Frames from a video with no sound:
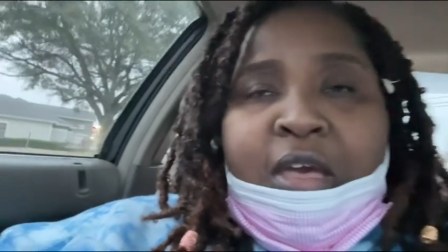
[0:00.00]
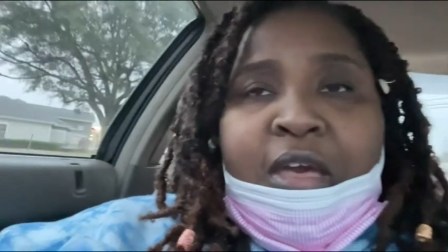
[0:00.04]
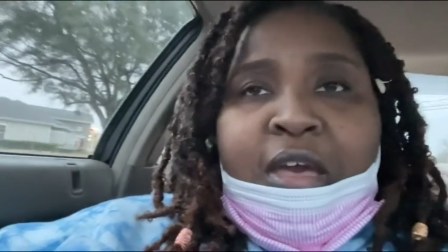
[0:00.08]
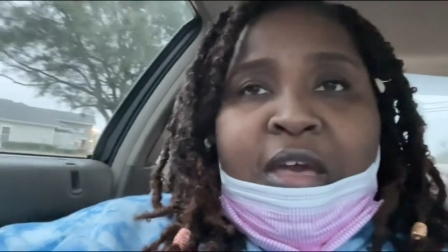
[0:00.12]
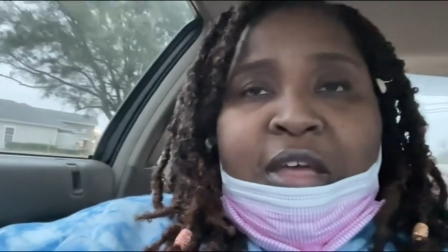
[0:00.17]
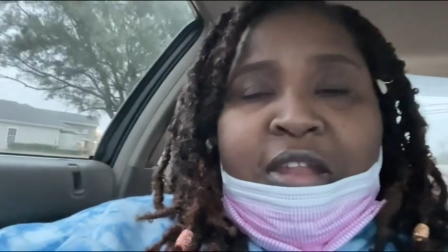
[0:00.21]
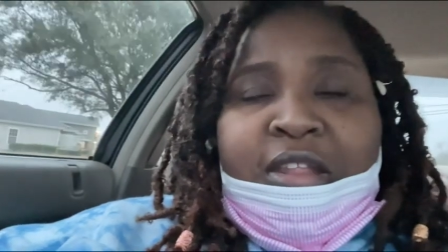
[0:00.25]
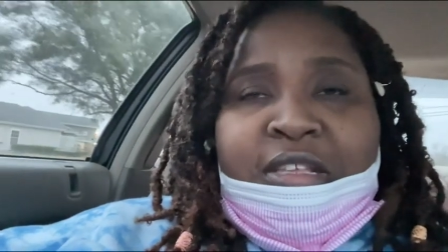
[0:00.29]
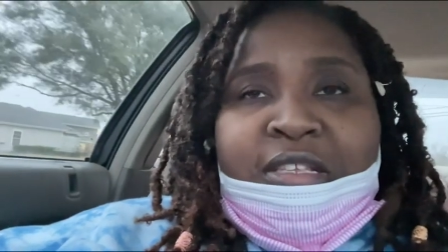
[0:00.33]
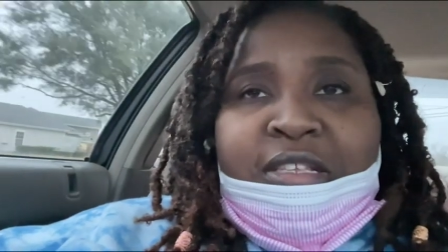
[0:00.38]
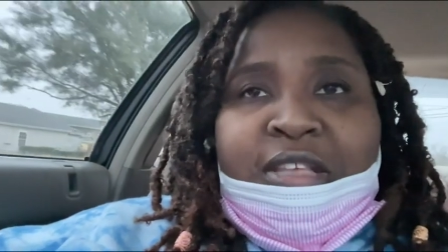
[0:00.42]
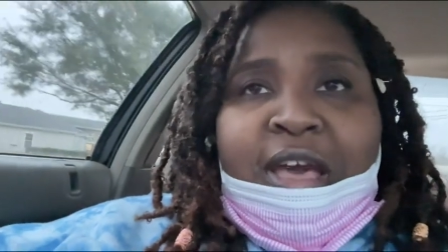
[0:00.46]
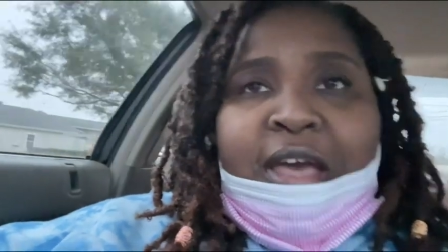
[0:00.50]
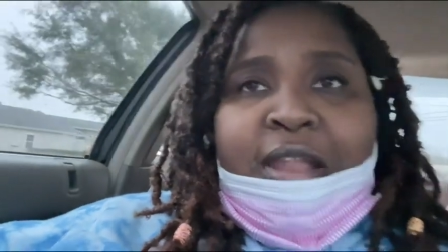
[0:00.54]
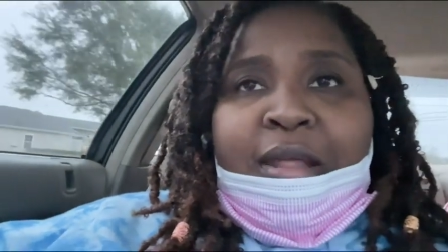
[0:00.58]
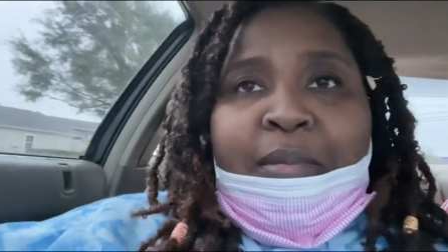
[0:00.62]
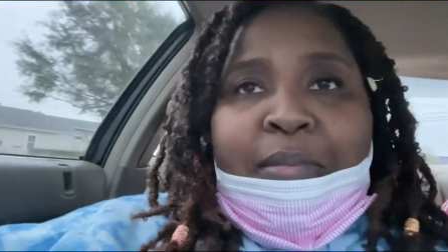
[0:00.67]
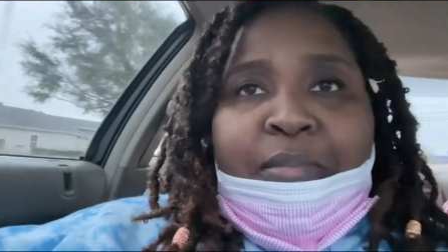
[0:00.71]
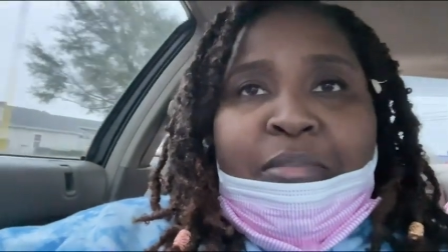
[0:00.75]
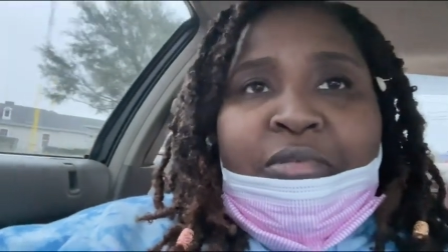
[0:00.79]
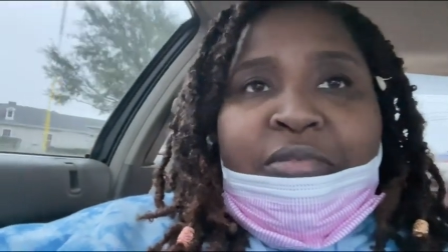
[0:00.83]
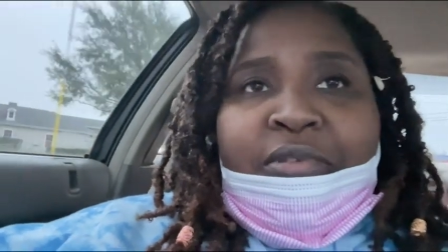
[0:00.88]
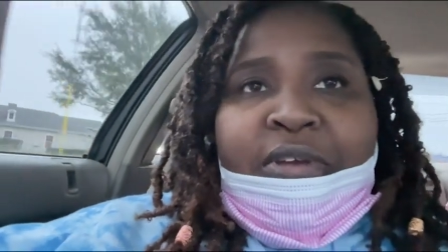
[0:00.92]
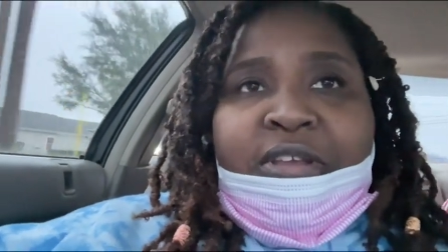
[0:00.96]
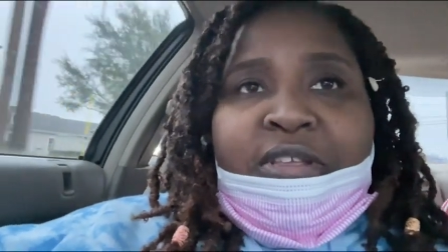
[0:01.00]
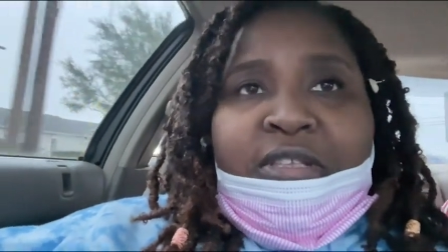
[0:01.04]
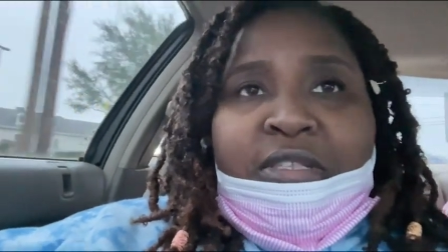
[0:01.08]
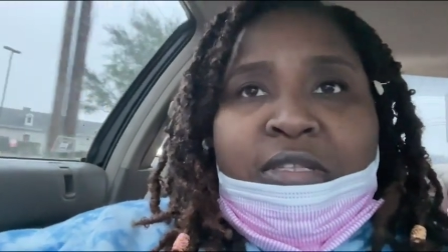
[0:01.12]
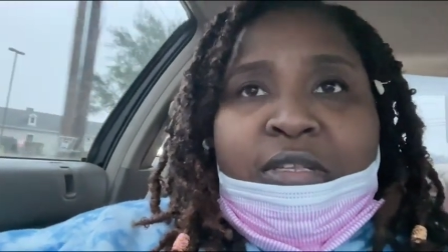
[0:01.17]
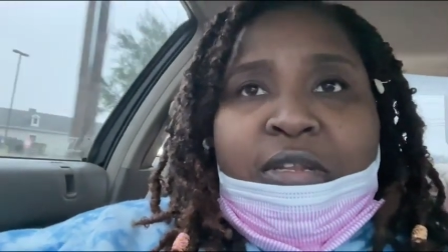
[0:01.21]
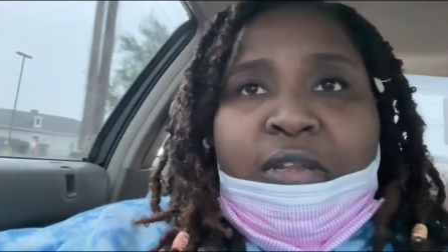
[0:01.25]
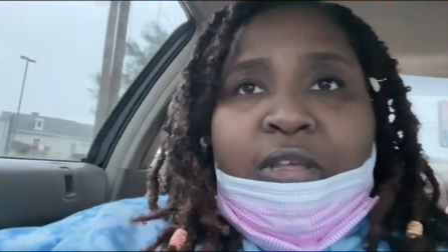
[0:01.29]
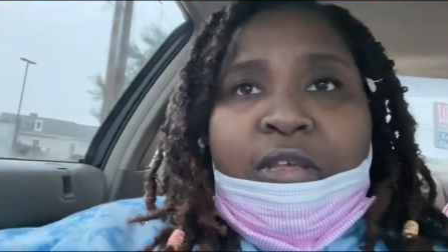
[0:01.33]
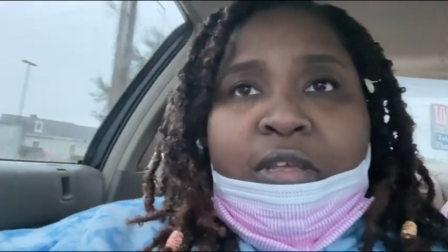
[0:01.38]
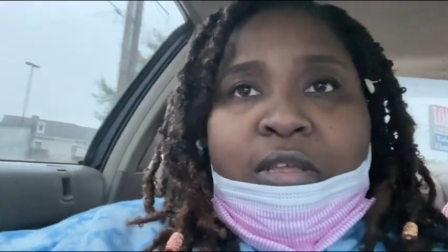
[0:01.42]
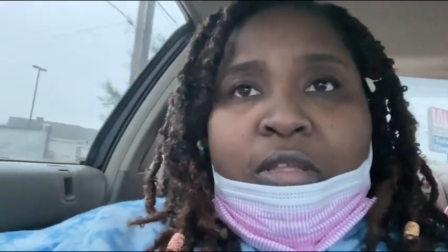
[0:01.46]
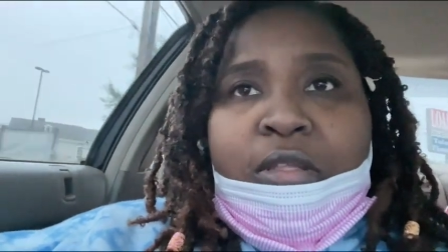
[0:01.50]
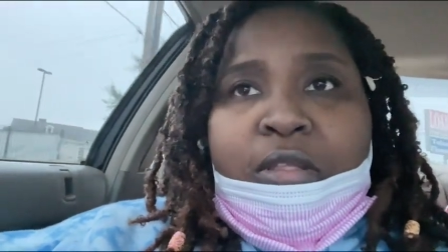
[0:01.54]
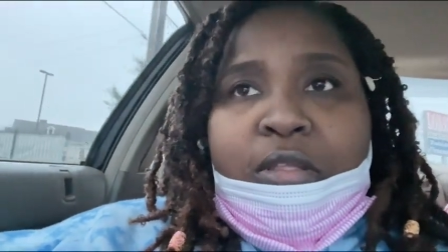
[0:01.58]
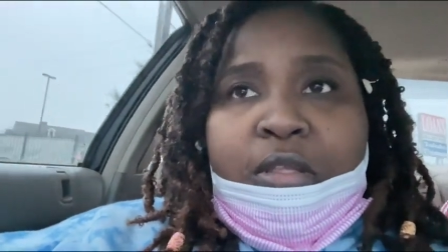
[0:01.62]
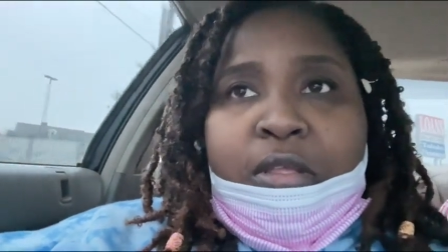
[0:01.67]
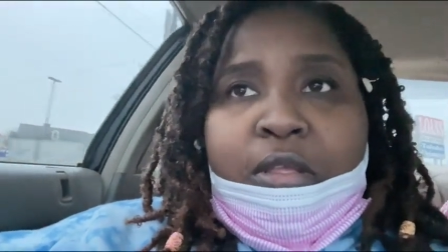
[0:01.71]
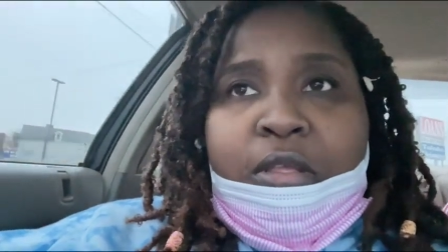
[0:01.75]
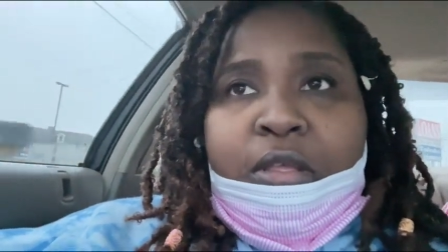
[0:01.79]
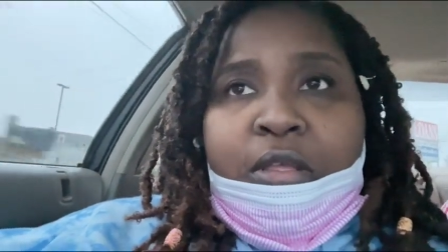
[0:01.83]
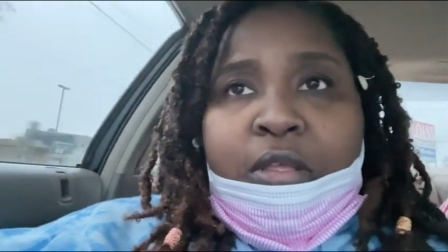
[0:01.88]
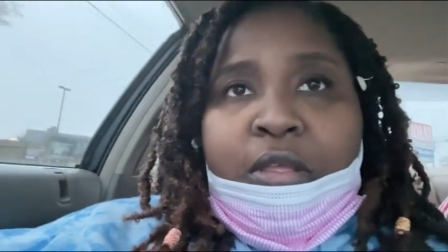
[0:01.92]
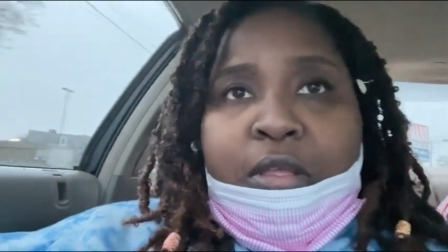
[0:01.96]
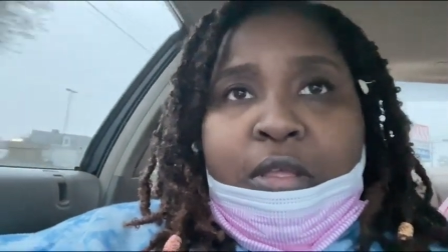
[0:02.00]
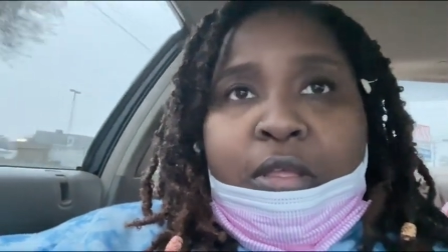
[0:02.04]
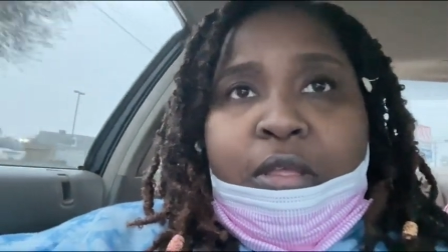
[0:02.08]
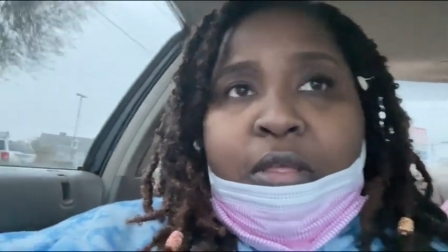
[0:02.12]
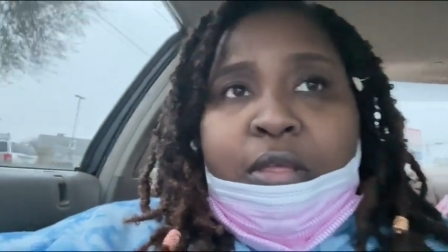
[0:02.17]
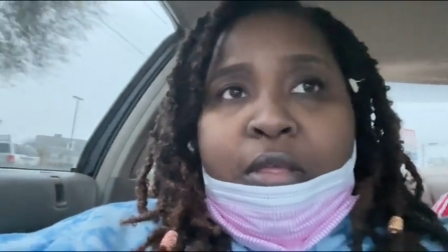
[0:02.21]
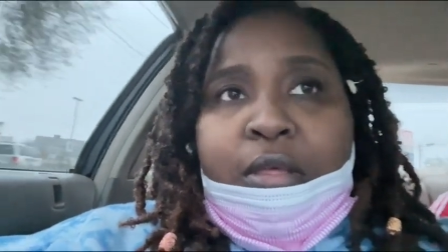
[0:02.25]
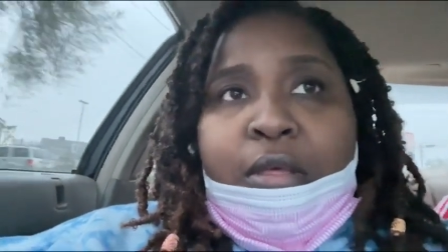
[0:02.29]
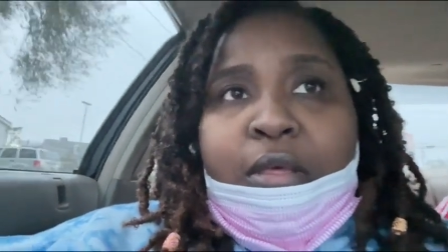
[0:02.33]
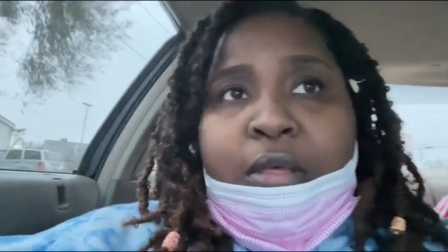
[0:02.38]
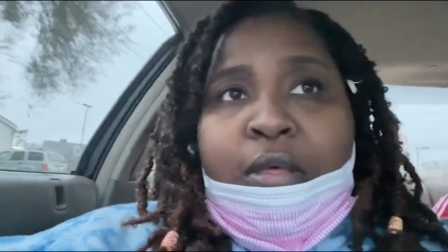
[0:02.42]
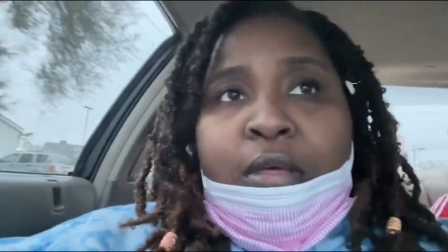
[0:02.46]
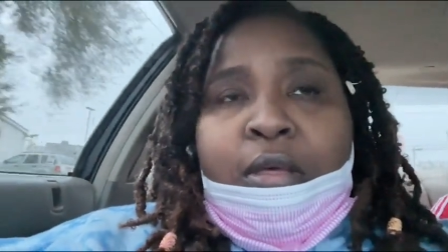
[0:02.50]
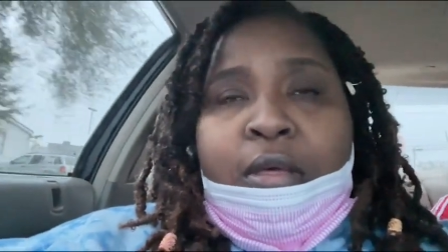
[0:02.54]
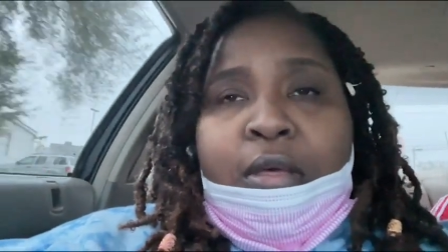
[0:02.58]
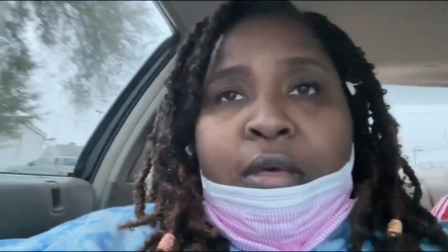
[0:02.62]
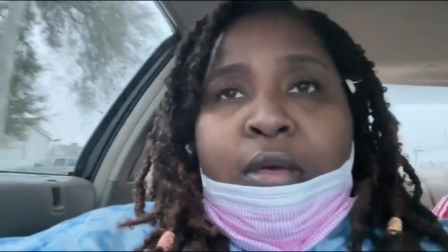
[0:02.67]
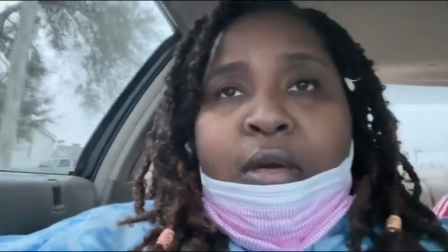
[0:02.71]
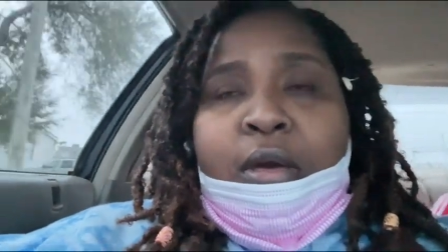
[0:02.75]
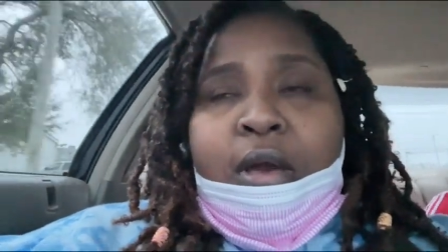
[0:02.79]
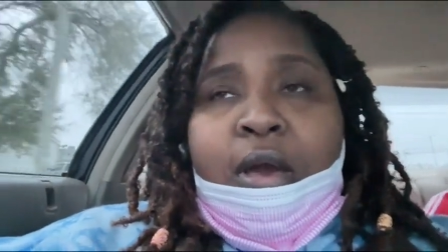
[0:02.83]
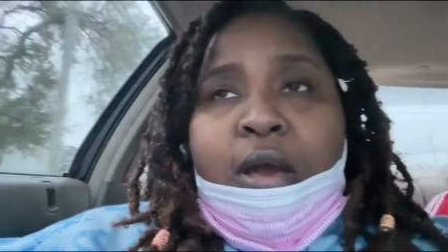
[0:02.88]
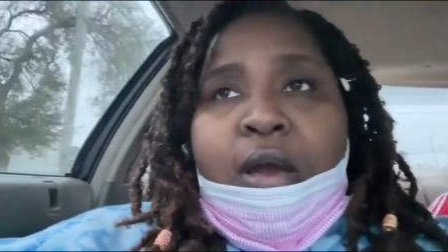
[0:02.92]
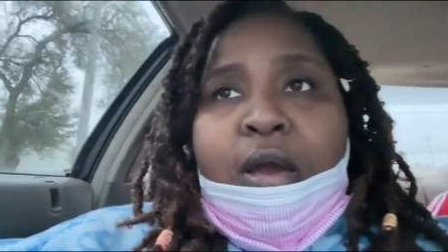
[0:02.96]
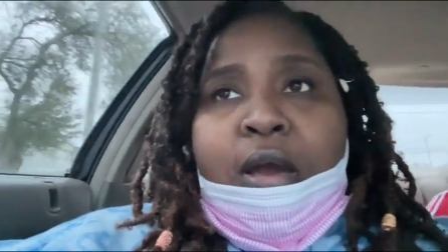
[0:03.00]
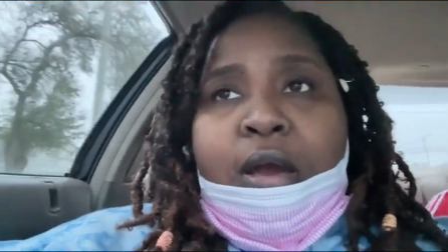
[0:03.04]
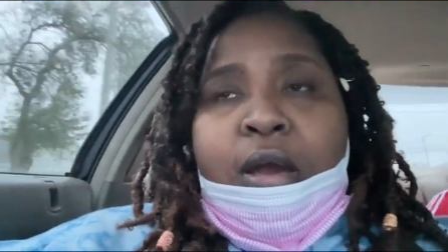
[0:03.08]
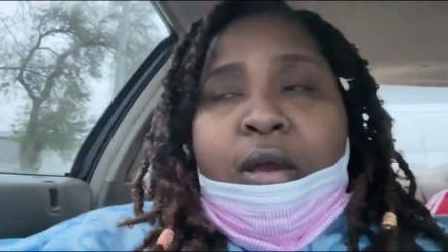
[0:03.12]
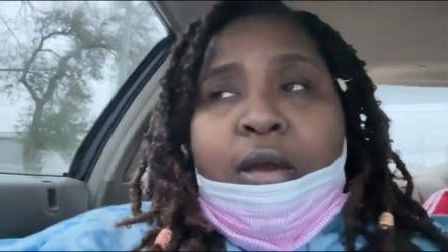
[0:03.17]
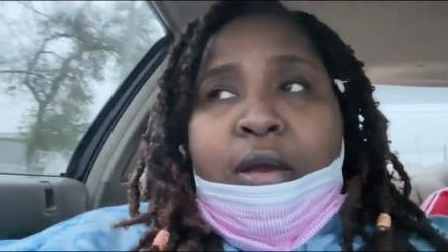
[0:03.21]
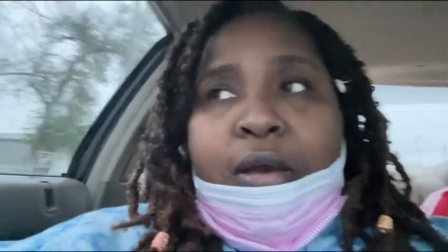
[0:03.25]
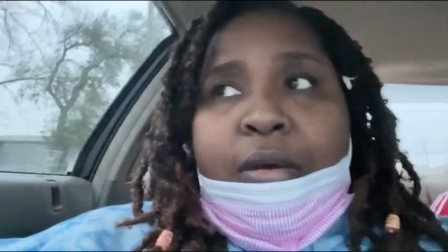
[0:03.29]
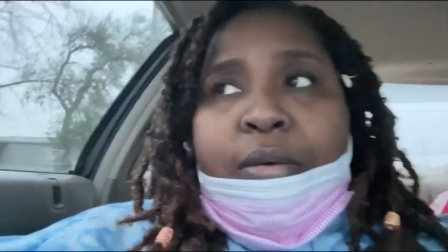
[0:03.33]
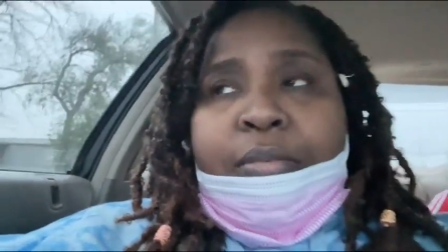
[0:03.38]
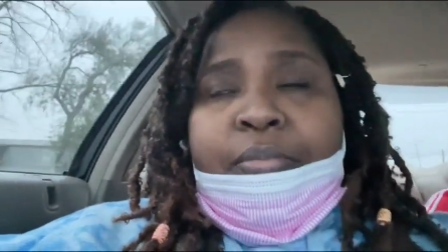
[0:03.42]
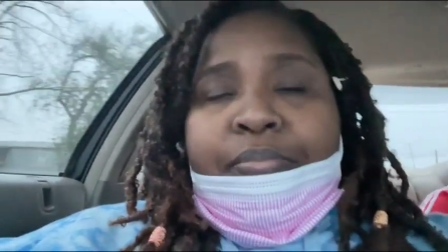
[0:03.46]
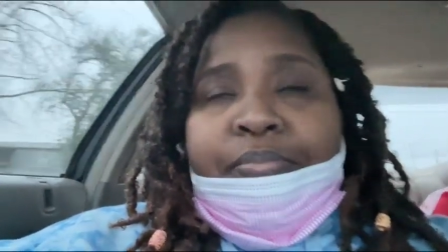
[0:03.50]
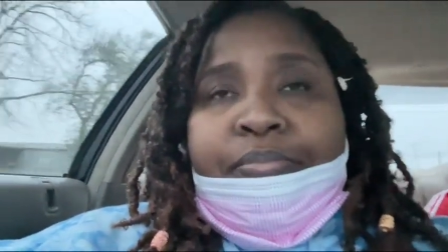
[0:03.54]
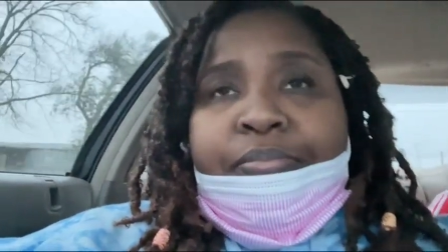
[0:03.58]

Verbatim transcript: I just got a bracelet. Um,